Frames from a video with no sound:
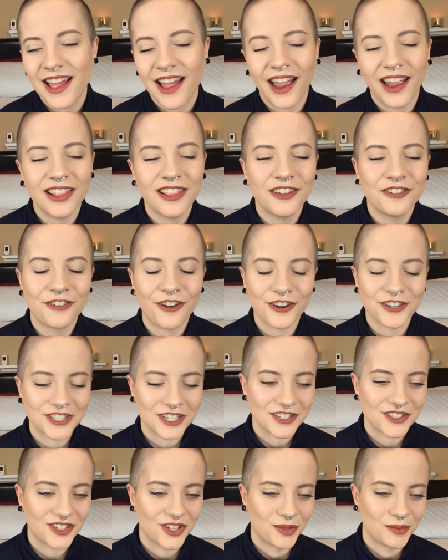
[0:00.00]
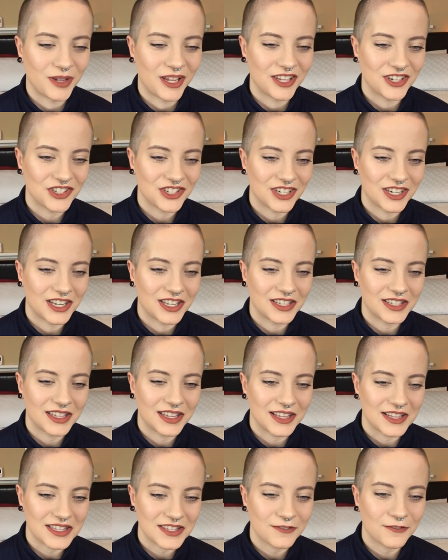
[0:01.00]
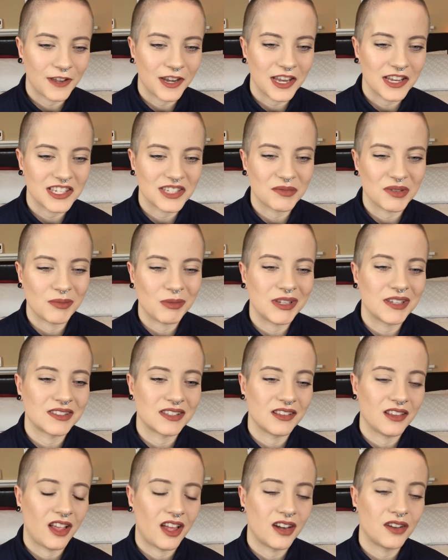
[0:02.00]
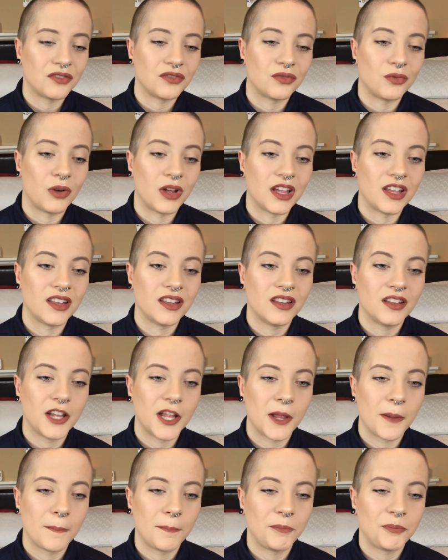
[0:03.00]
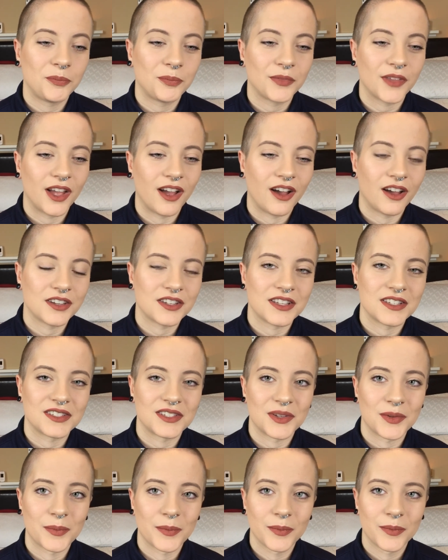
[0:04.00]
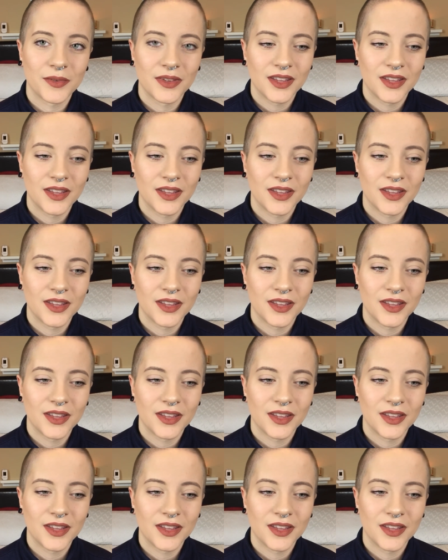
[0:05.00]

I love RJ so much, and it's funny to me because a lot of what autism